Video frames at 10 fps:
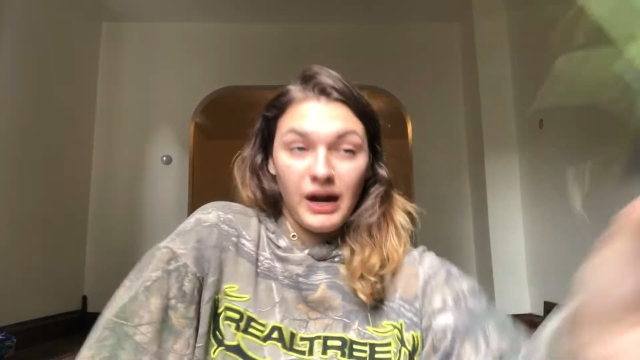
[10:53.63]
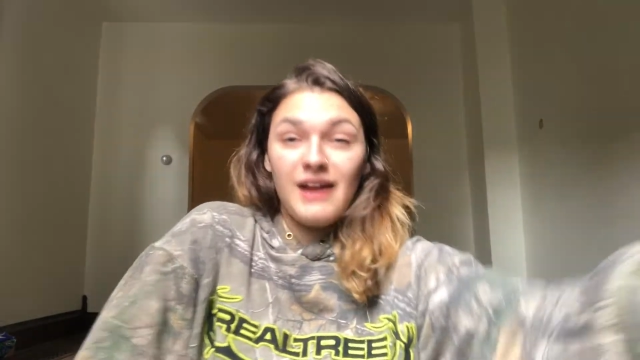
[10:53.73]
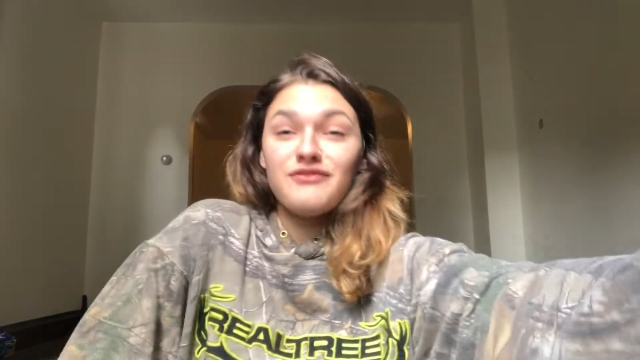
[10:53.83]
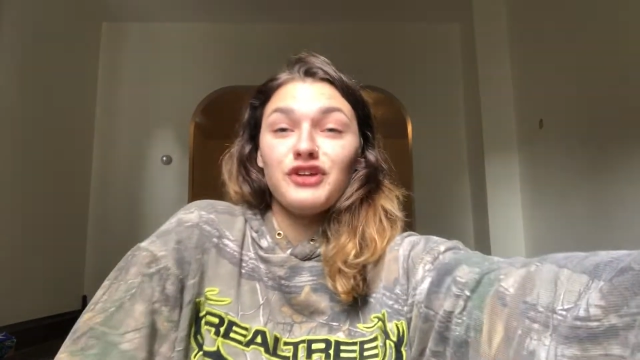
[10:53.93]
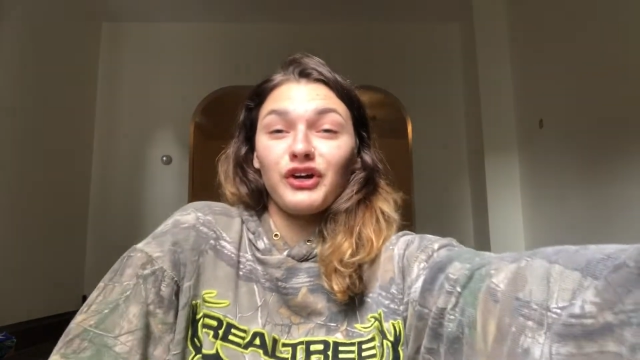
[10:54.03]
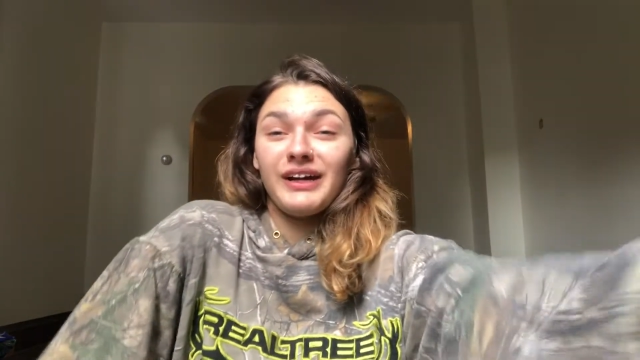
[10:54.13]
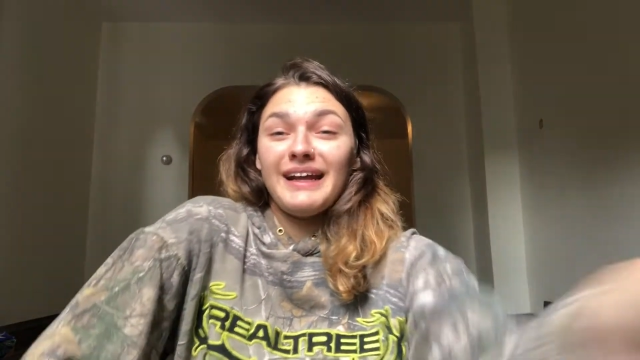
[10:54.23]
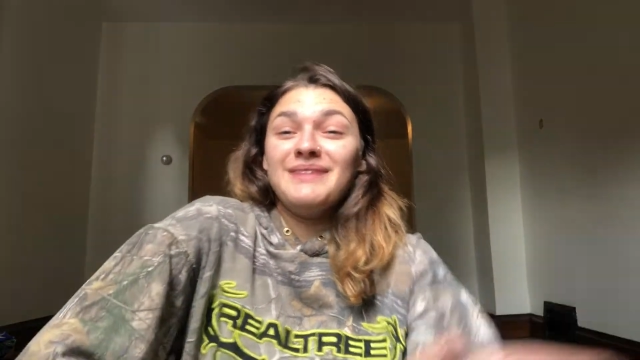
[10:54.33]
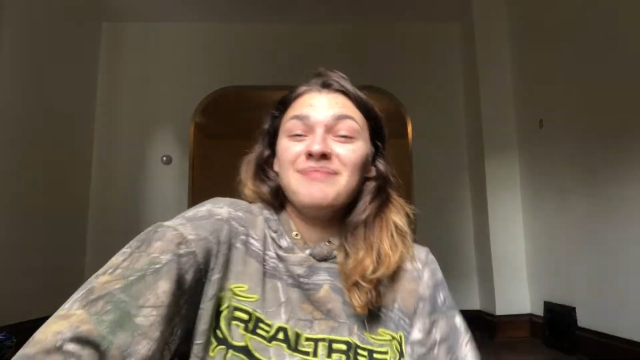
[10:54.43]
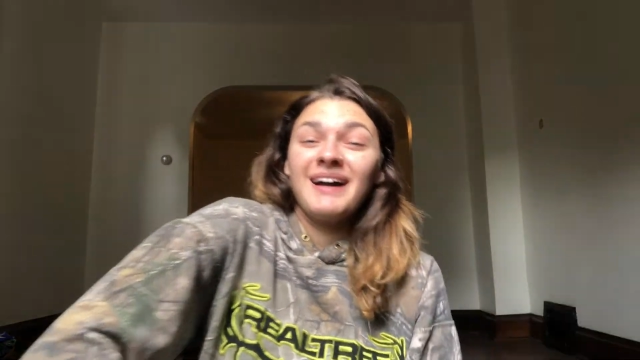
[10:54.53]
I have dirt
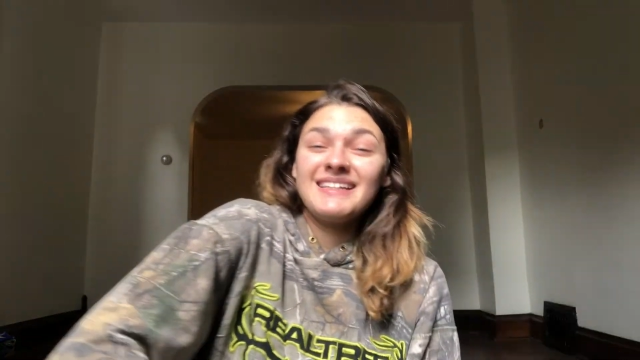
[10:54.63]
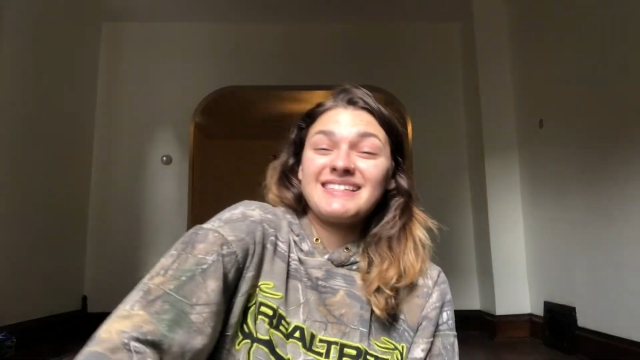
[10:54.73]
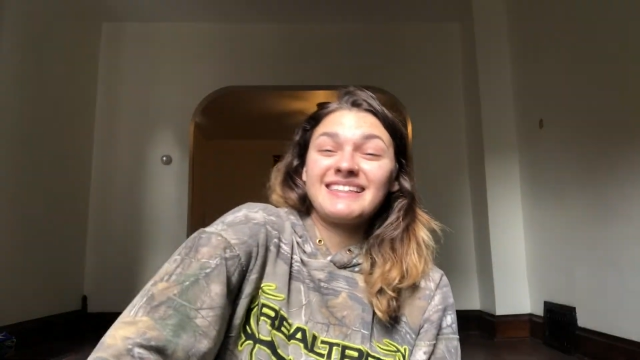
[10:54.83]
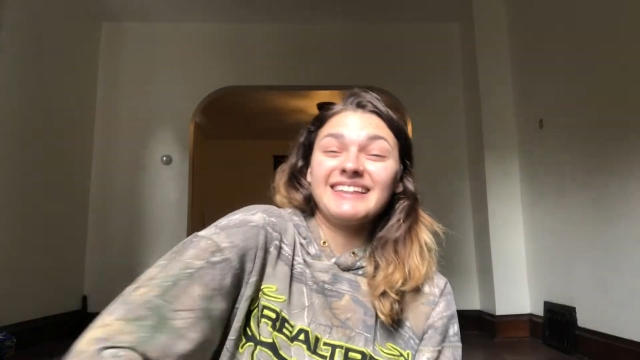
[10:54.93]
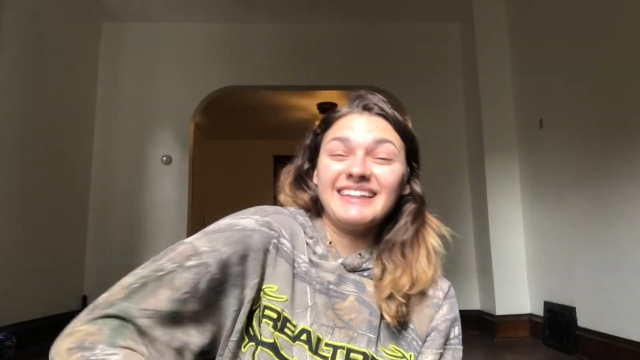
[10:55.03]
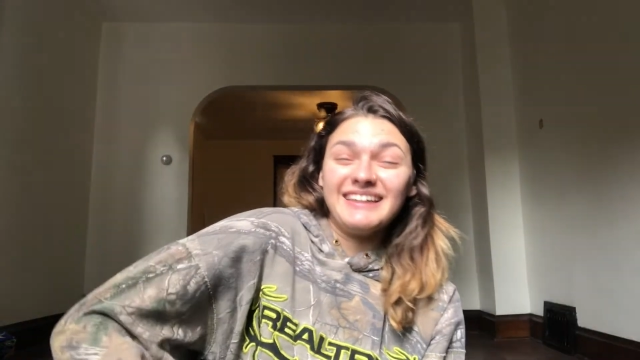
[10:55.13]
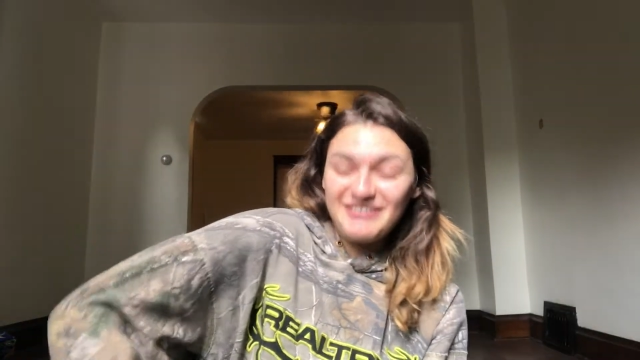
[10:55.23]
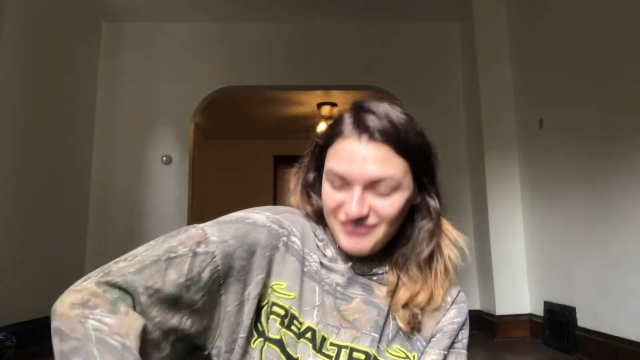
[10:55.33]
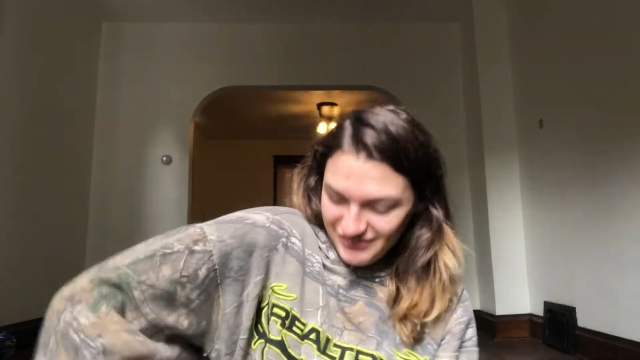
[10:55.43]
in my sleeve.